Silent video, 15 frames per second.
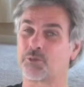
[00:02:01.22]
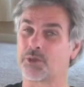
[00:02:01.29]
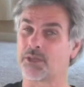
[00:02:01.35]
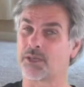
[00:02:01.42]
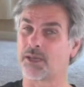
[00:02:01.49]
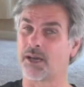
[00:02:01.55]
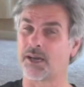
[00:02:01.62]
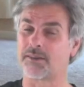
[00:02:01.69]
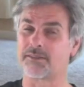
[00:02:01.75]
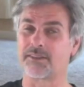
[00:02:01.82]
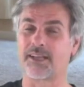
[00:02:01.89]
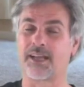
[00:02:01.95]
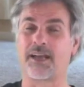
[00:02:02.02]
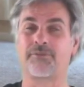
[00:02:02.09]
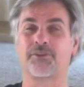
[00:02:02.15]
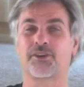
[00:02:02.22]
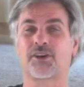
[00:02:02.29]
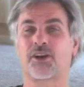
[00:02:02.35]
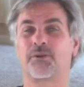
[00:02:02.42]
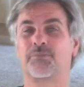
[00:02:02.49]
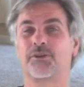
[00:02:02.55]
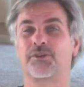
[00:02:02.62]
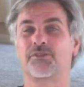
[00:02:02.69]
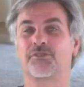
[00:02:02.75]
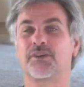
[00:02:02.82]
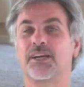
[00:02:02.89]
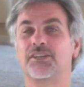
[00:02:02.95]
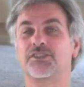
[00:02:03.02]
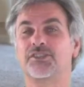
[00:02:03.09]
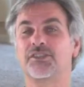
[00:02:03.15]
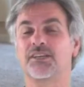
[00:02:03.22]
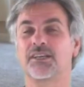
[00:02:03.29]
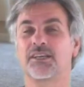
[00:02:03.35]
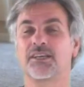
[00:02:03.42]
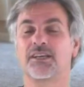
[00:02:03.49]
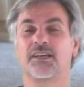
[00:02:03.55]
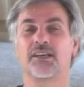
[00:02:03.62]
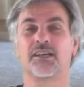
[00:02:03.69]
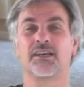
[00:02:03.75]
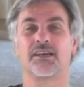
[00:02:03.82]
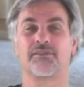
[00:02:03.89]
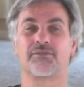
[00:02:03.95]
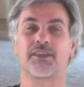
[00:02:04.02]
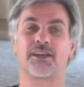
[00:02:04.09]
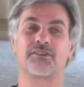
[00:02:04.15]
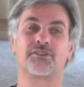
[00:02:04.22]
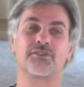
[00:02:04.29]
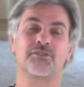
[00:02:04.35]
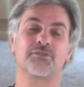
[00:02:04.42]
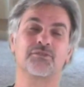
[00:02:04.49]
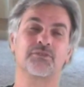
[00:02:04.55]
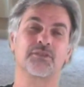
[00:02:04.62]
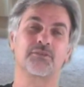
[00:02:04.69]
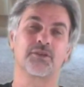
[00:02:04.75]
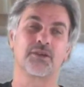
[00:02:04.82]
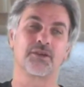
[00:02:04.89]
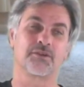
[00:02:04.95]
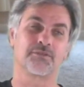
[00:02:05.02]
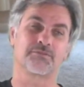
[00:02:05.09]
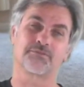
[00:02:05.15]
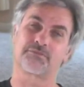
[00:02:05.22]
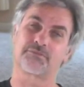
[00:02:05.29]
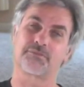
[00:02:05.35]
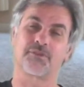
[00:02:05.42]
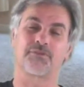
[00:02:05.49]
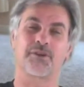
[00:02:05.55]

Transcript: will it cost to have your carpet stretched? If that's you, you've